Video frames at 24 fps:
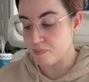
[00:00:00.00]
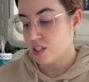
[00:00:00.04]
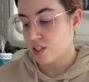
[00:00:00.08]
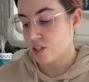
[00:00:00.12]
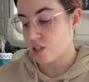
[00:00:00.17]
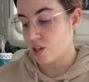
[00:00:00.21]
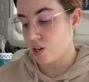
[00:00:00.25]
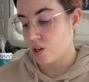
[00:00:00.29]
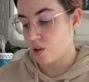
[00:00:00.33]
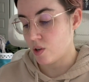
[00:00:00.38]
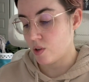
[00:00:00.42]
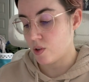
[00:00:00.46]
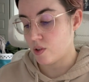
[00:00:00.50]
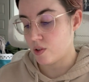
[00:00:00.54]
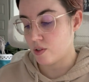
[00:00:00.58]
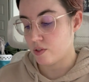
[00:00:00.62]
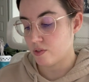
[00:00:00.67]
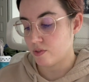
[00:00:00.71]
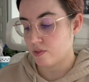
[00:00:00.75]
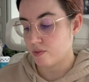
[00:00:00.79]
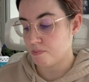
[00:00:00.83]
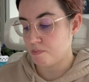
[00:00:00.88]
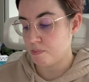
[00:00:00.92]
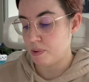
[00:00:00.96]

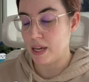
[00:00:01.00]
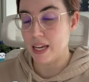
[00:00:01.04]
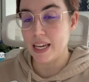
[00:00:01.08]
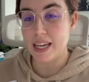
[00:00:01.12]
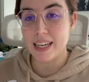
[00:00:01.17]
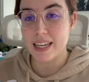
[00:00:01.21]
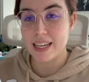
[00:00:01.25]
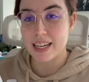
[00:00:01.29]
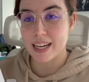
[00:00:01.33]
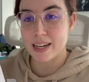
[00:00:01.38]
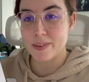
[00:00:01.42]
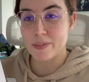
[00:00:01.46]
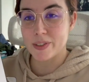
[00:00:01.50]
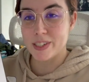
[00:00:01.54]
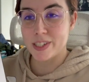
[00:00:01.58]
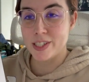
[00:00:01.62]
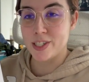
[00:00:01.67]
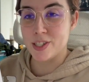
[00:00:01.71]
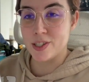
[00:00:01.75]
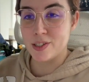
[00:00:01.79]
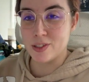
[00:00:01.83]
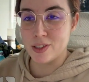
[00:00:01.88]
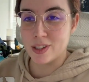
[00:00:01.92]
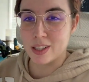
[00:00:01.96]
So pink, I'm gonna
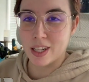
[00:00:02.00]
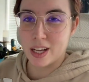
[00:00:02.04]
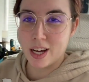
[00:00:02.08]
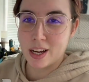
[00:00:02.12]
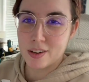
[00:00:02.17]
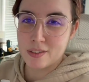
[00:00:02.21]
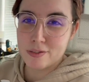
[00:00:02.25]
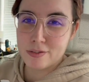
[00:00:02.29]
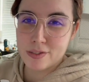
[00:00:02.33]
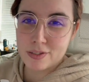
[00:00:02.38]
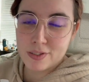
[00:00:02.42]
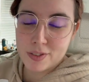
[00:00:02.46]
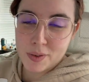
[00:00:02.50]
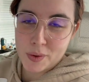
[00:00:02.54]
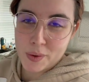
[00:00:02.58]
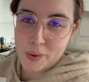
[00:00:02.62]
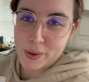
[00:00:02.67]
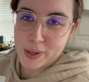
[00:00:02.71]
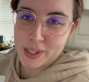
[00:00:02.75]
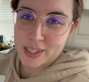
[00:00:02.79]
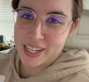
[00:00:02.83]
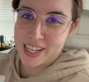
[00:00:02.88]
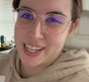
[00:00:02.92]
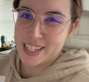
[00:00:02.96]
do love
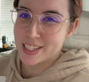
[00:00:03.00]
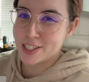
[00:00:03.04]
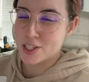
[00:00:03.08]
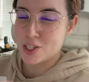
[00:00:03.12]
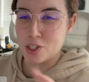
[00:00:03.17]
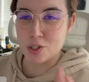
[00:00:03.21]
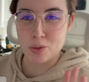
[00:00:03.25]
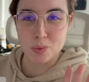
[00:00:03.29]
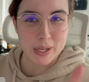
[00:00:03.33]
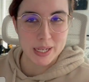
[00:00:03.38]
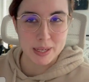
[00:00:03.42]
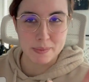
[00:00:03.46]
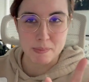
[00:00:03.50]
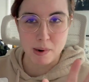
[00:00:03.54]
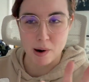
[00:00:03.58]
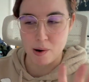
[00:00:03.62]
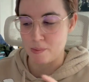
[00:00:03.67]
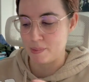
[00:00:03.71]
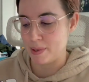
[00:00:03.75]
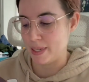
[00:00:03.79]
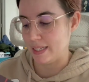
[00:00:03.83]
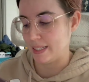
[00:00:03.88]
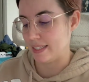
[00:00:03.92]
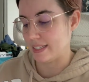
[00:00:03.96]
or like sweet
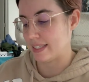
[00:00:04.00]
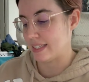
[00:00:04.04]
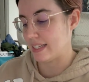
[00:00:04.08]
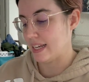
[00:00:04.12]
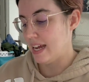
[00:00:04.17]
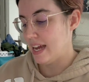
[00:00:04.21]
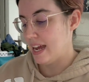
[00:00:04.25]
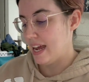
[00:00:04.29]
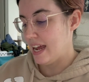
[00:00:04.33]
moments.